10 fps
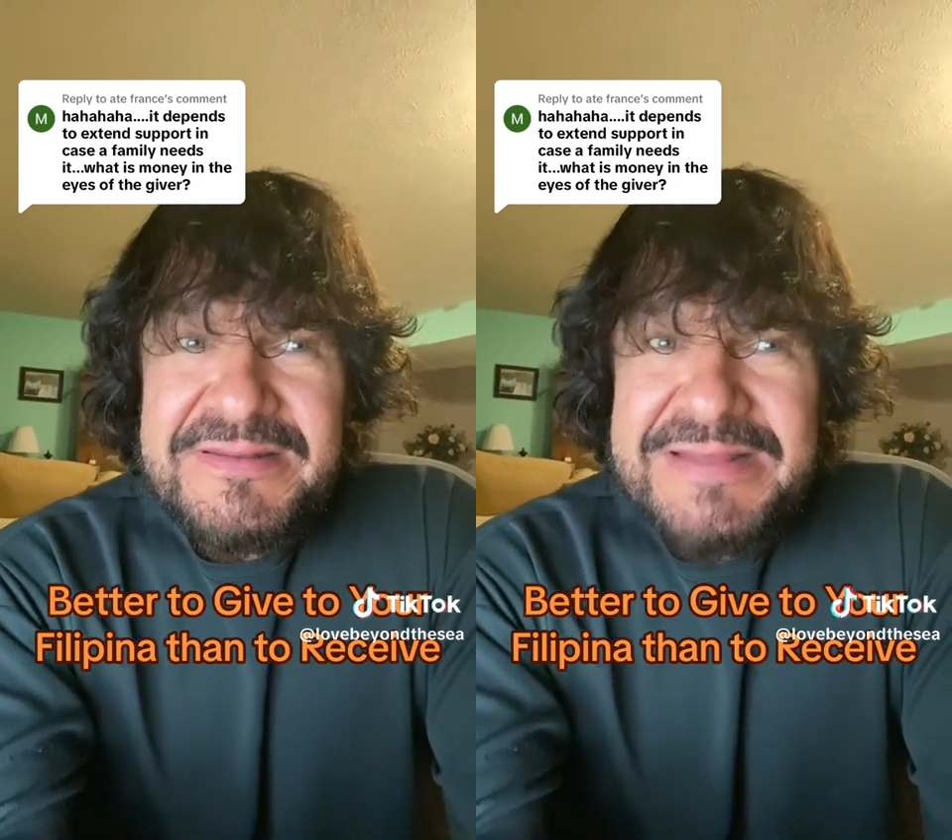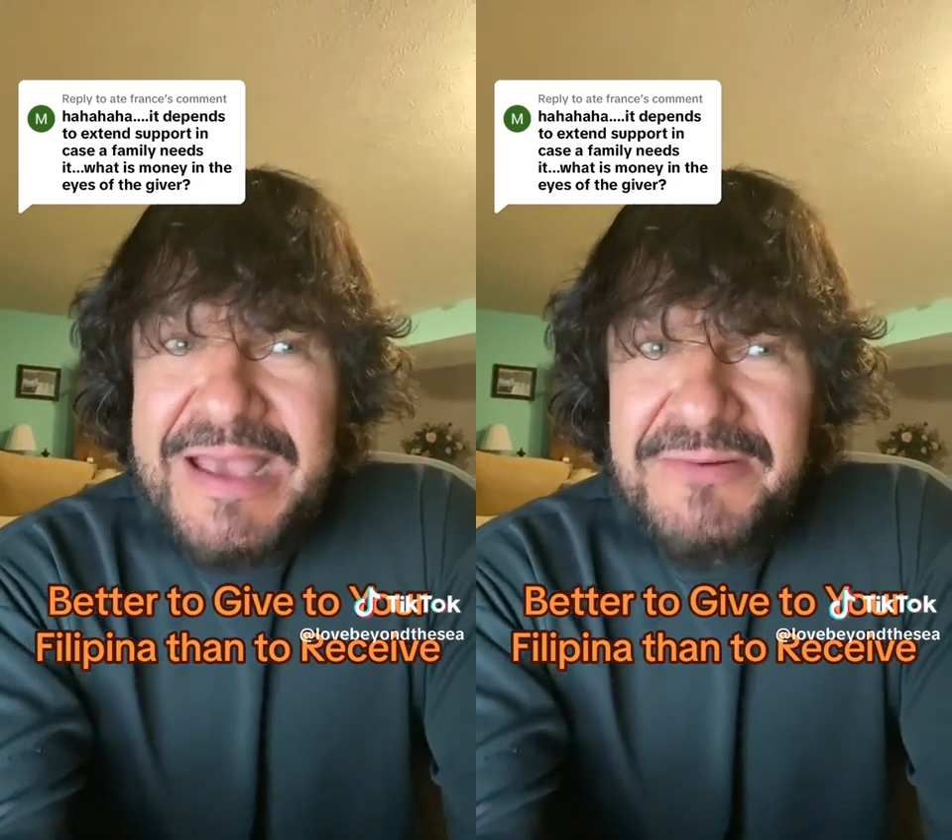
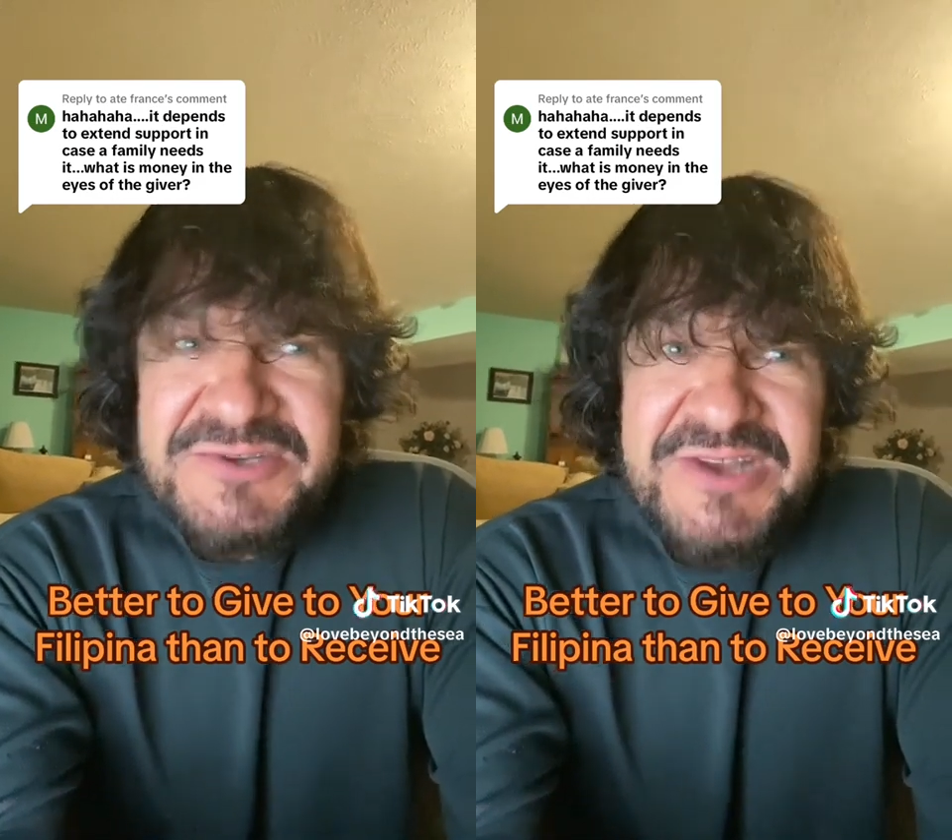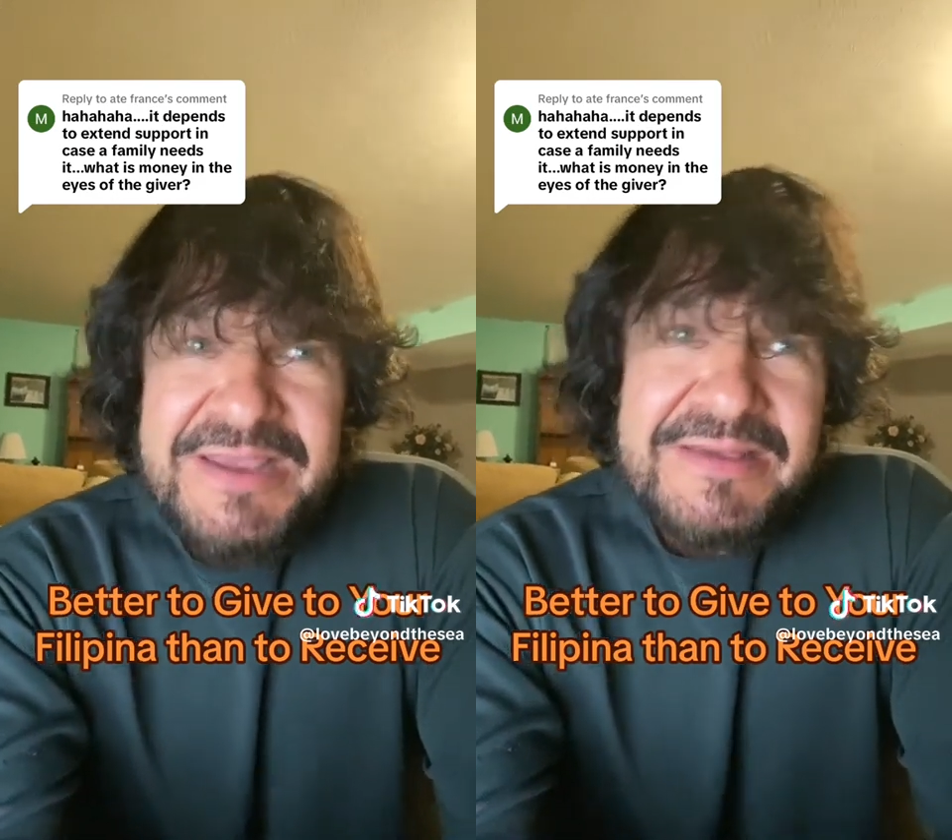down,
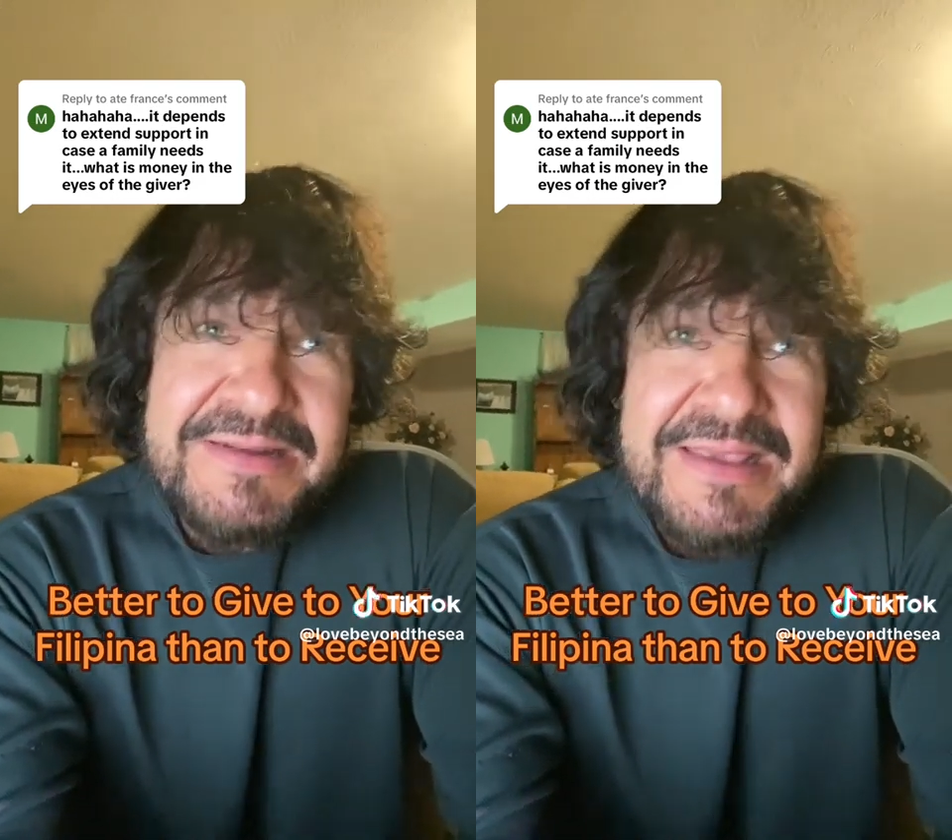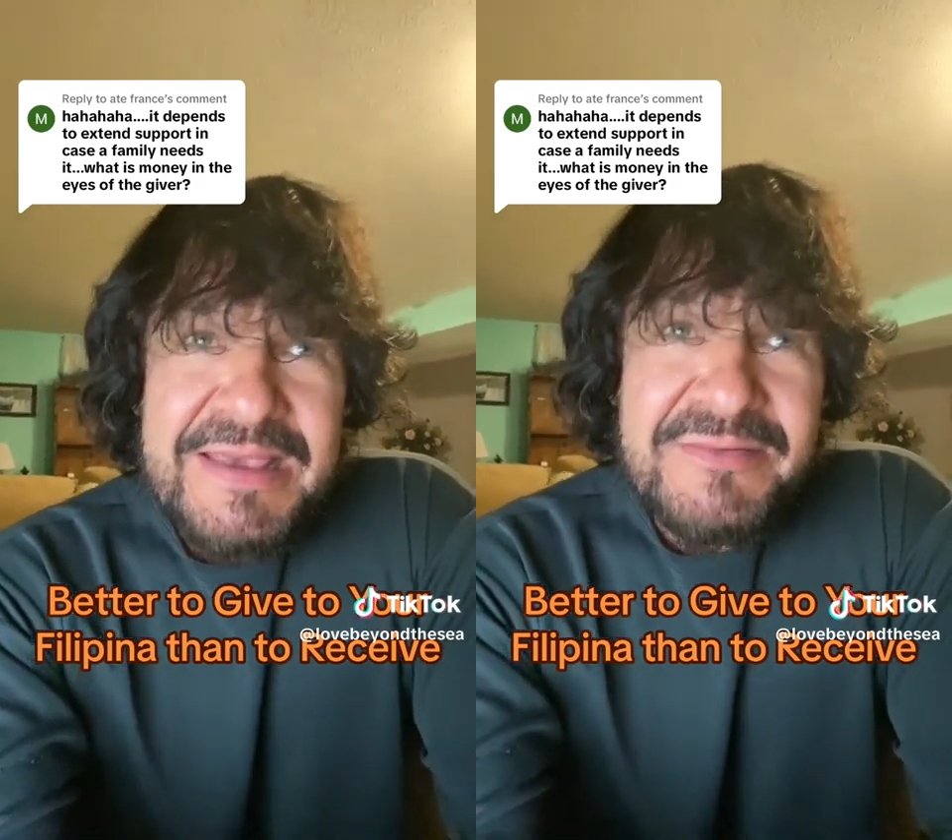shaken
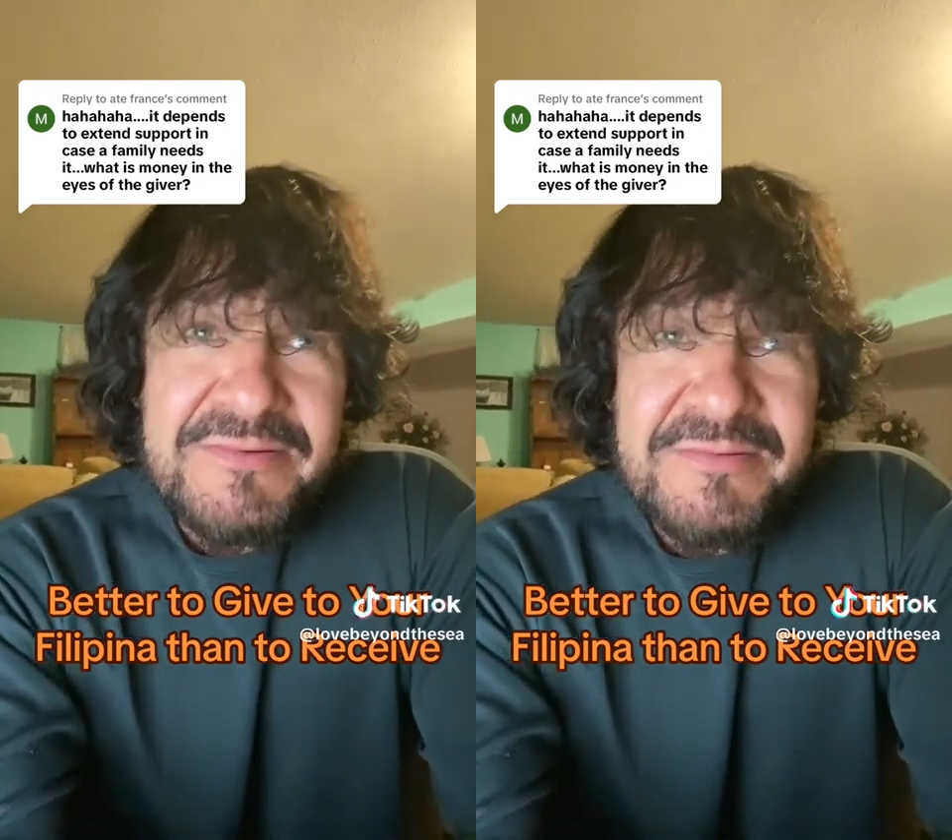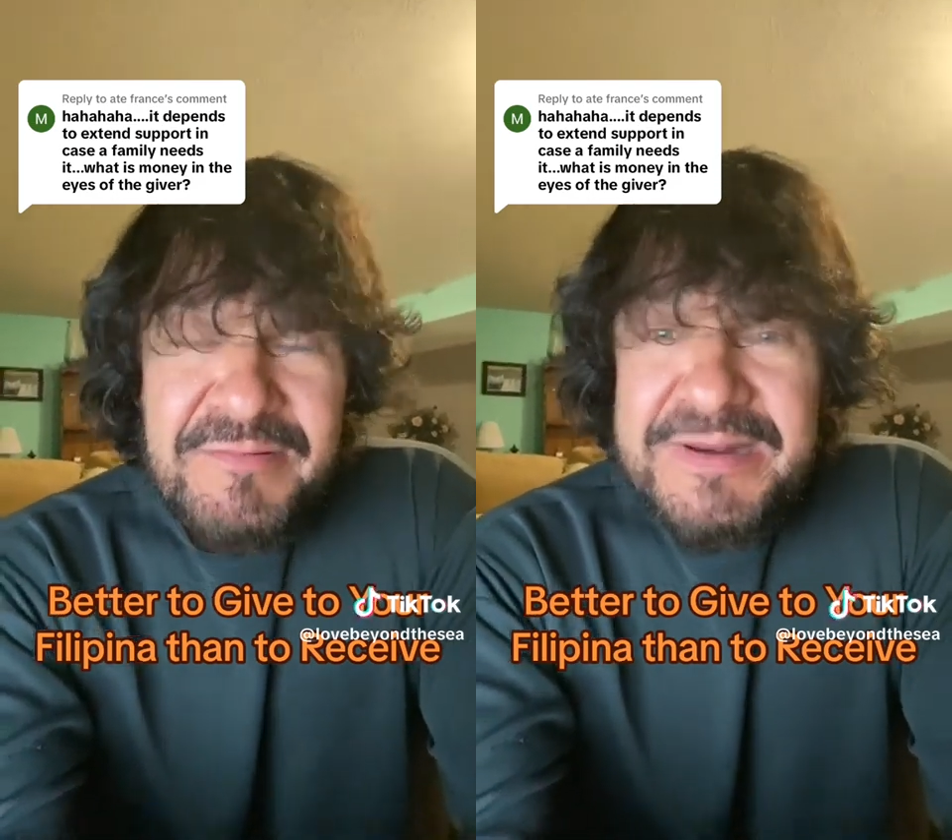together,
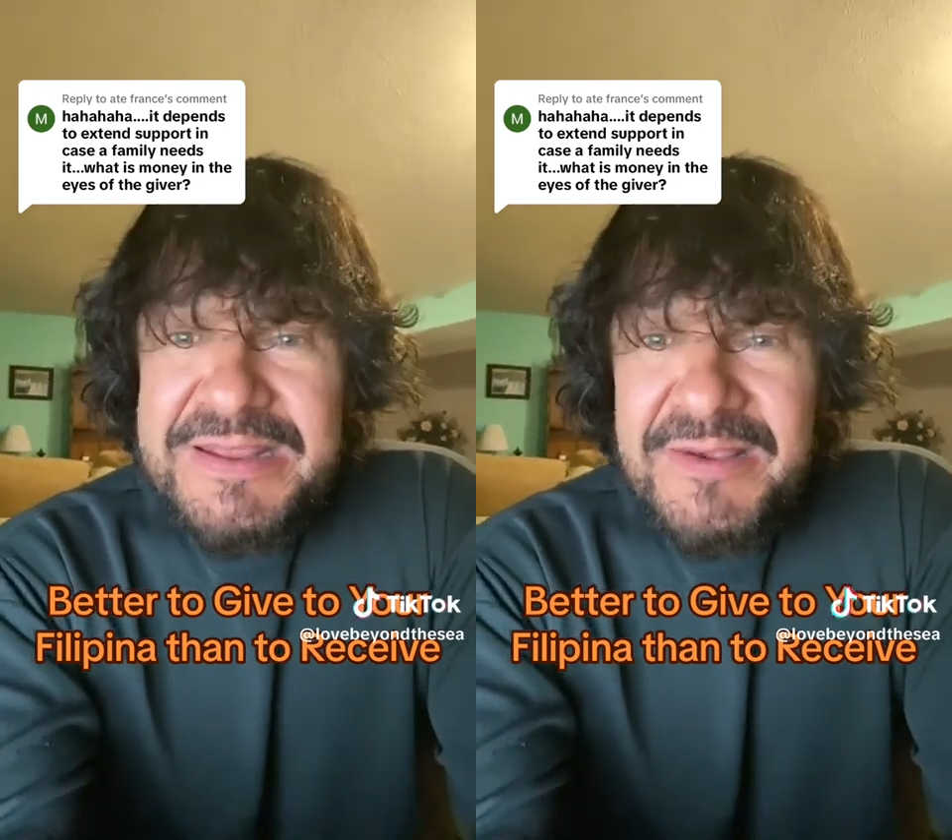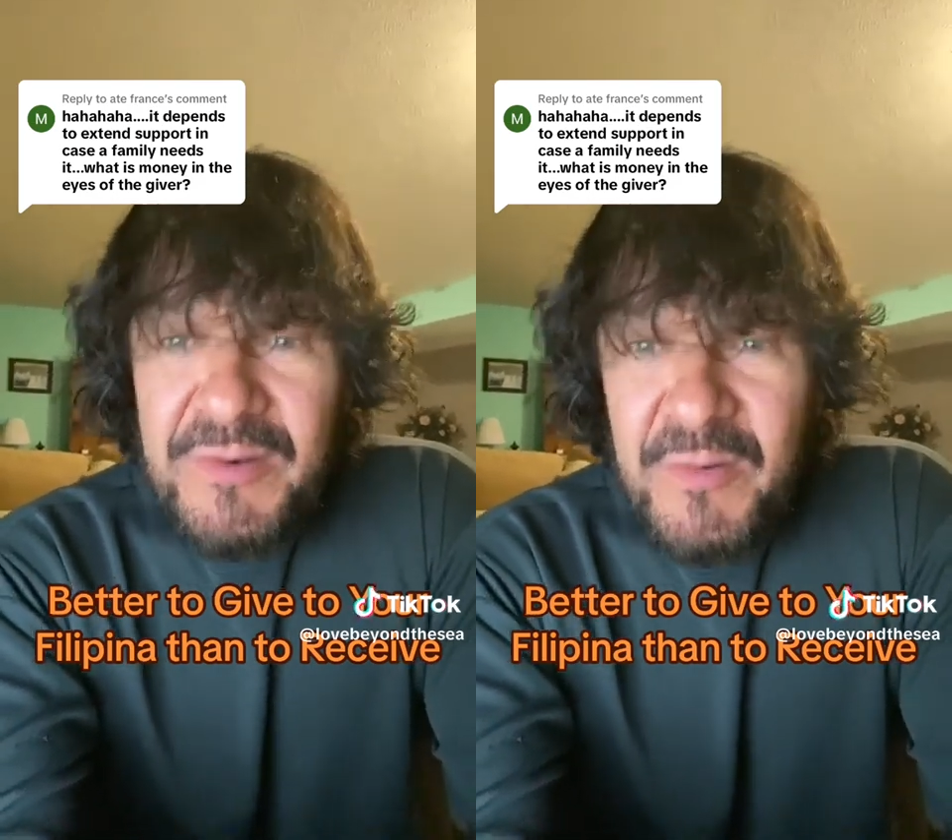and
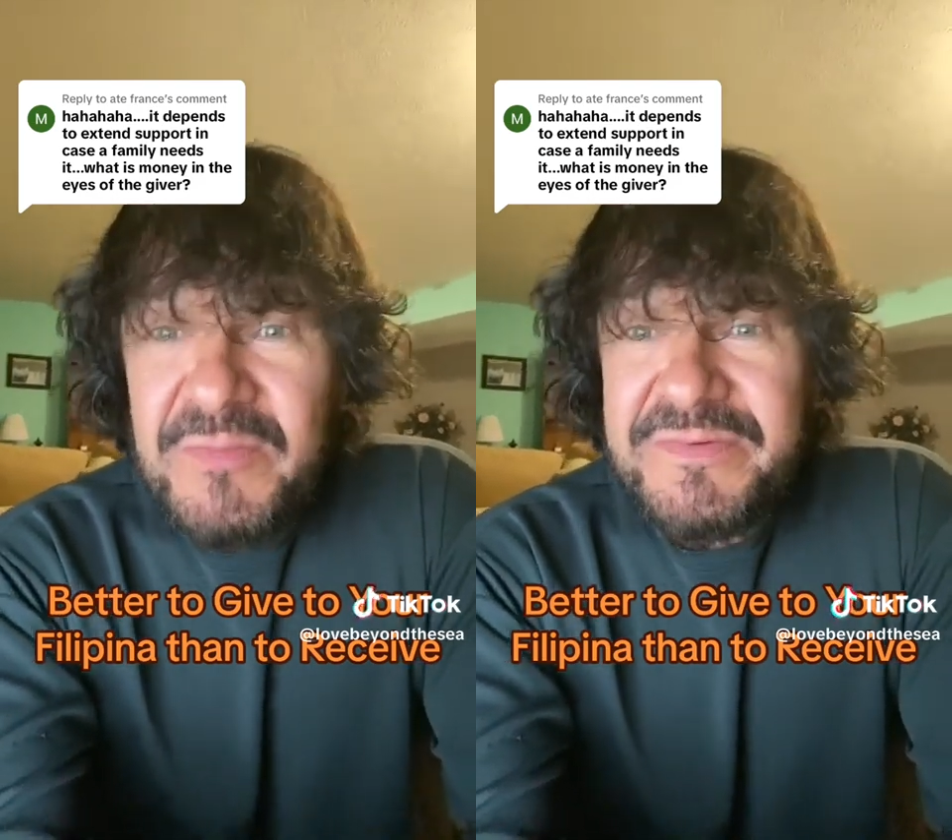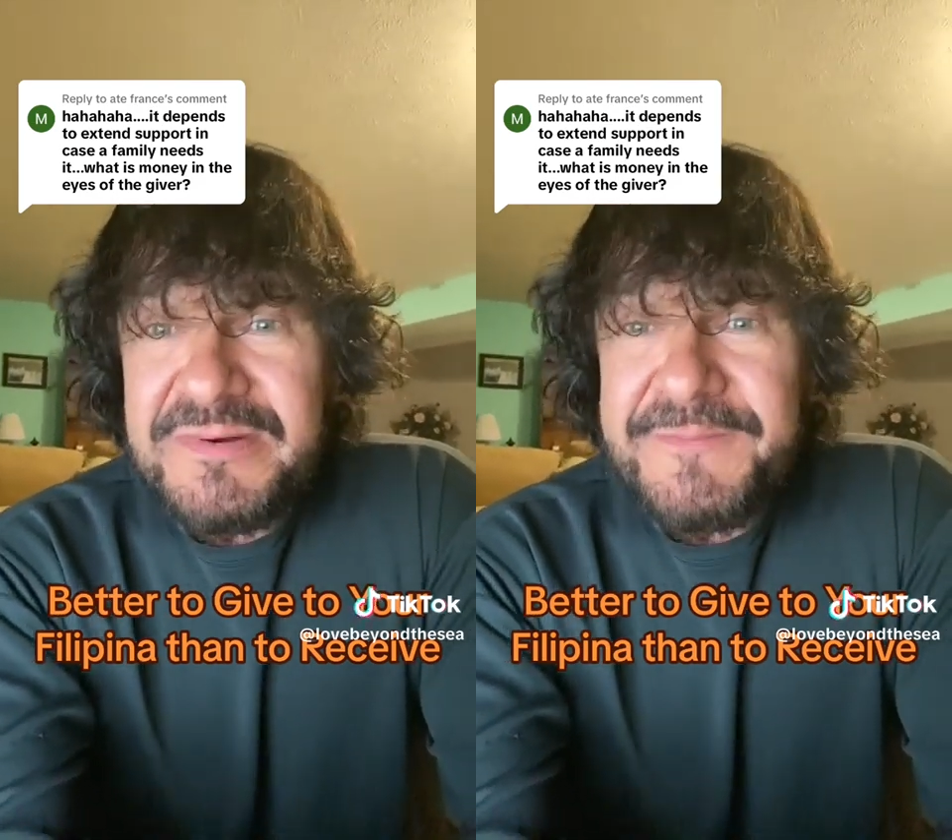running
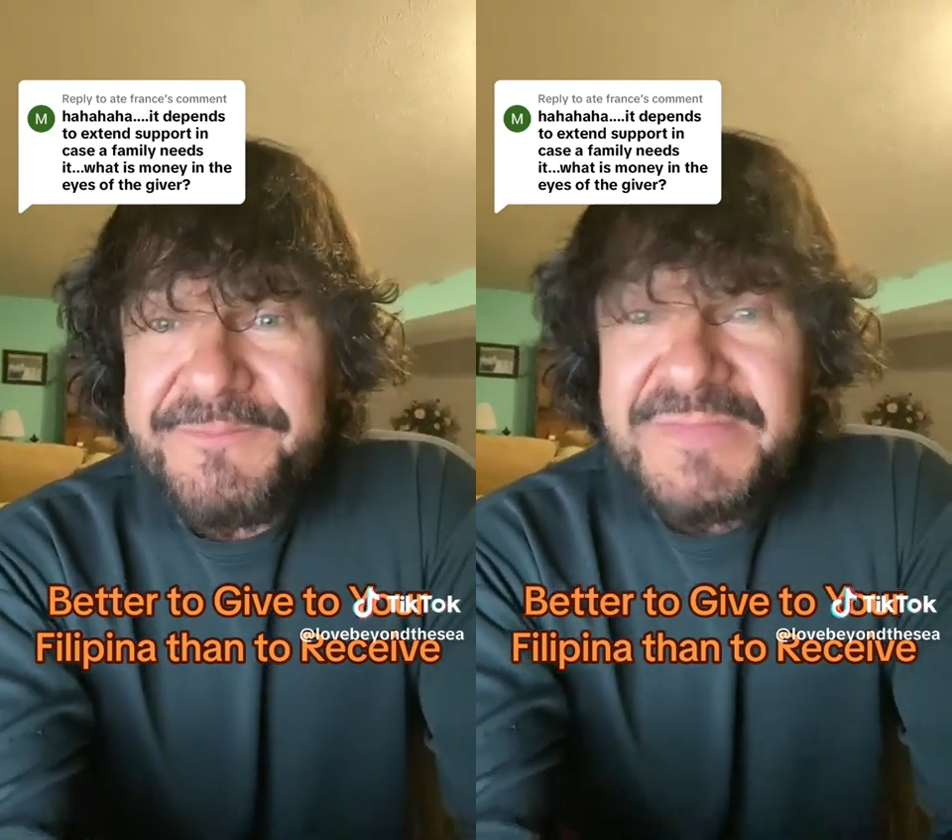over.